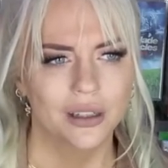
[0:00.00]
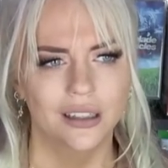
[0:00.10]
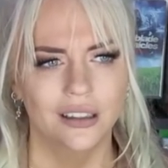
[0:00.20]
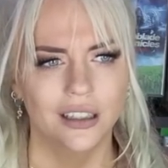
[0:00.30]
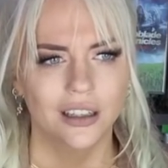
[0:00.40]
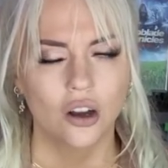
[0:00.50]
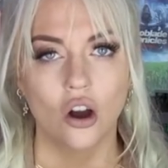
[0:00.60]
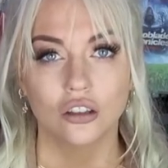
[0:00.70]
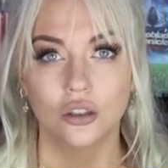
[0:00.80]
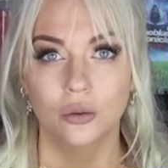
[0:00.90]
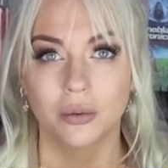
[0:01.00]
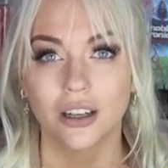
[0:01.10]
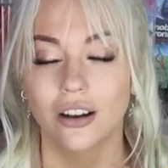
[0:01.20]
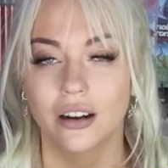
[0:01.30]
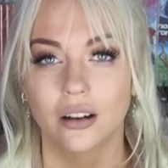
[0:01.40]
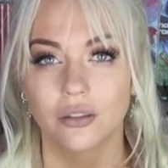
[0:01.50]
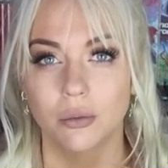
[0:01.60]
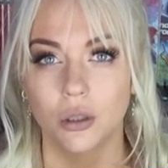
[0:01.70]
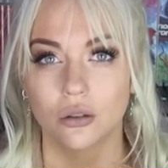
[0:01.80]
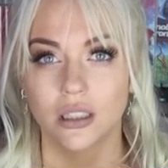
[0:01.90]
really got super tired of the
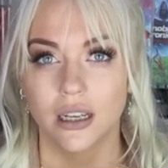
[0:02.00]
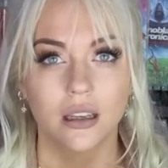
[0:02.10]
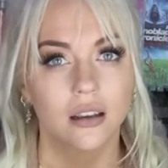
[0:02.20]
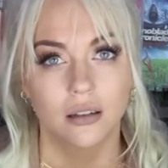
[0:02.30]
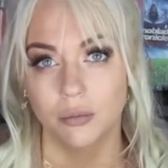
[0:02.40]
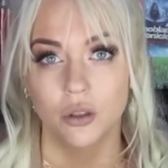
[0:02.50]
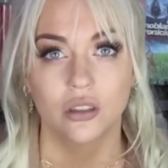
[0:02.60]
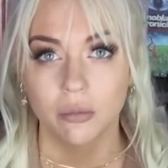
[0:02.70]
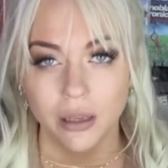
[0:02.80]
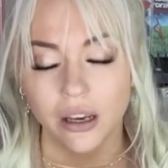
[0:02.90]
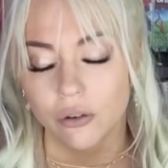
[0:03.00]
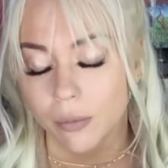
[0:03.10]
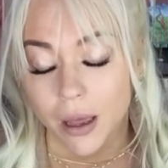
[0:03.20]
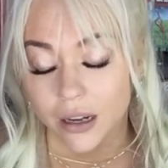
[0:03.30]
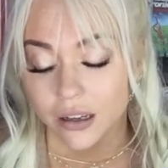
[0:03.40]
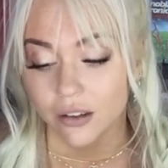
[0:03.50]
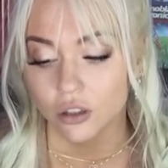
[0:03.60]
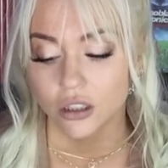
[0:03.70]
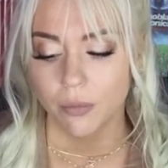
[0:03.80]
music, the music being repetitive or